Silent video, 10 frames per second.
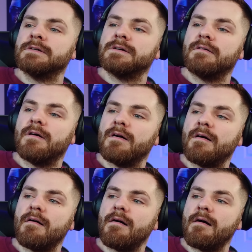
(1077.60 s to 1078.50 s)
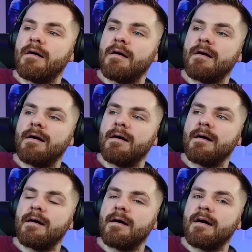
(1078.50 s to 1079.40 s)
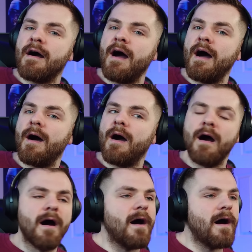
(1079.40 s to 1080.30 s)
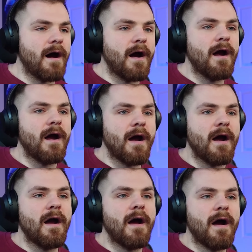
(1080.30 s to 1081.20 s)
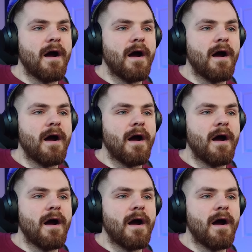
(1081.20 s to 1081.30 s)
Nobody speaks.